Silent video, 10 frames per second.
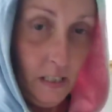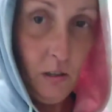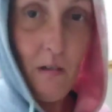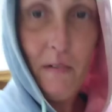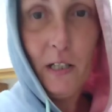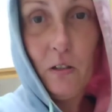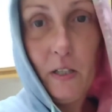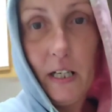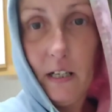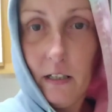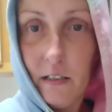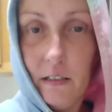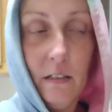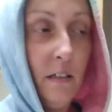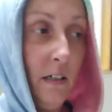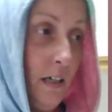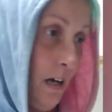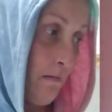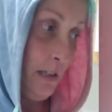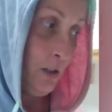so I'm going to go ahead.
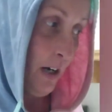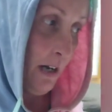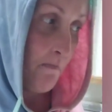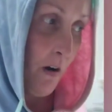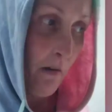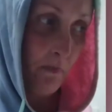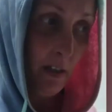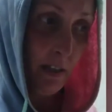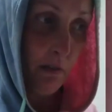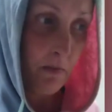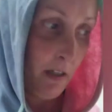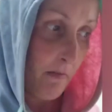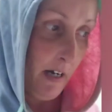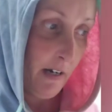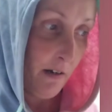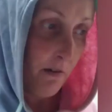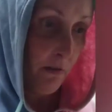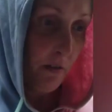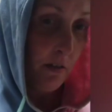I'm going to try to prop this up somehow.